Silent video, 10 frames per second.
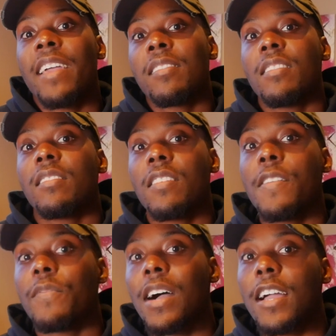
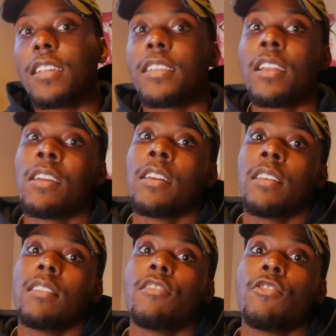SEC filing.
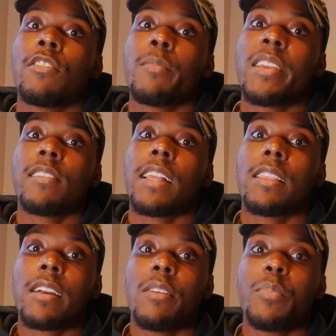This just means that the
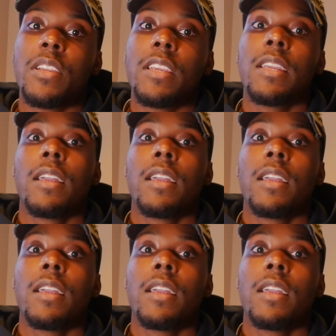company,